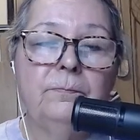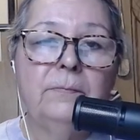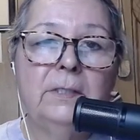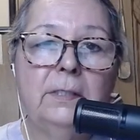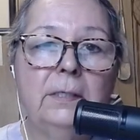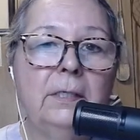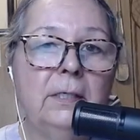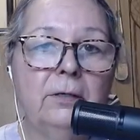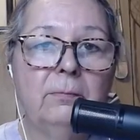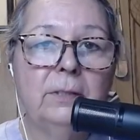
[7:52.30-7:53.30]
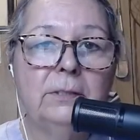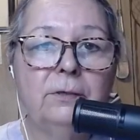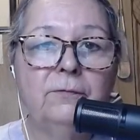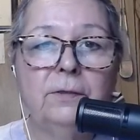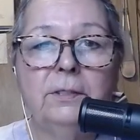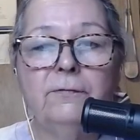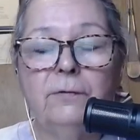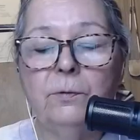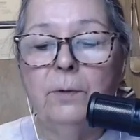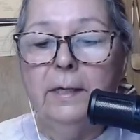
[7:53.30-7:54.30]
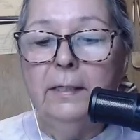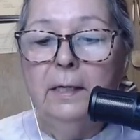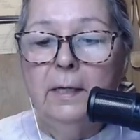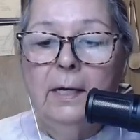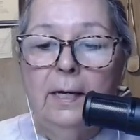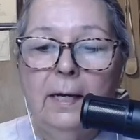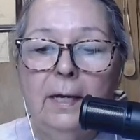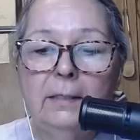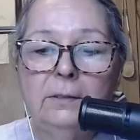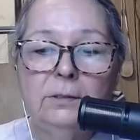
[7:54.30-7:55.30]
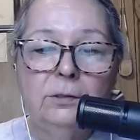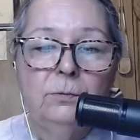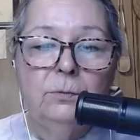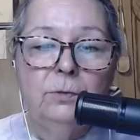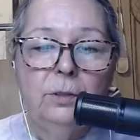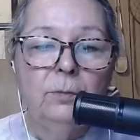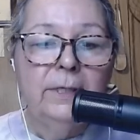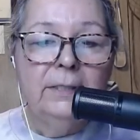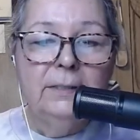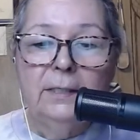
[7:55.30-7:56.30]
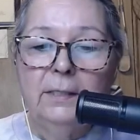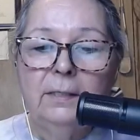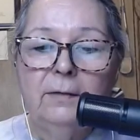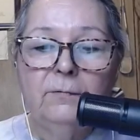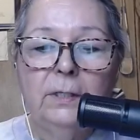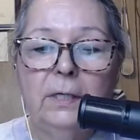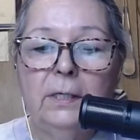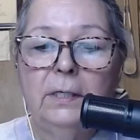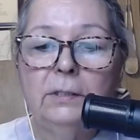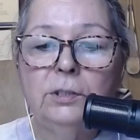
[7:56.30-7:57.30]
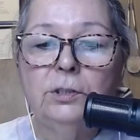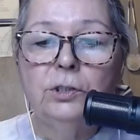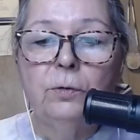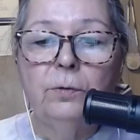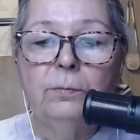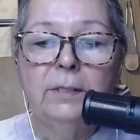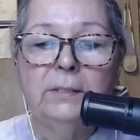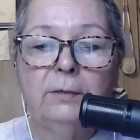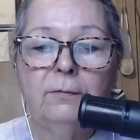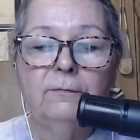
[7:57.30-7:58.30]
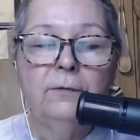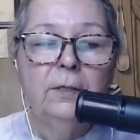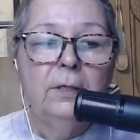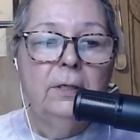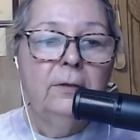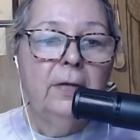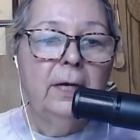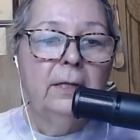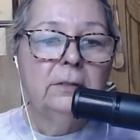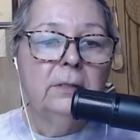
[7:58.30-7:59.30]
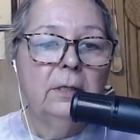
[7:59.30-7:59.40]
taking care of myself in a different way, and meditating every day and just showing myself that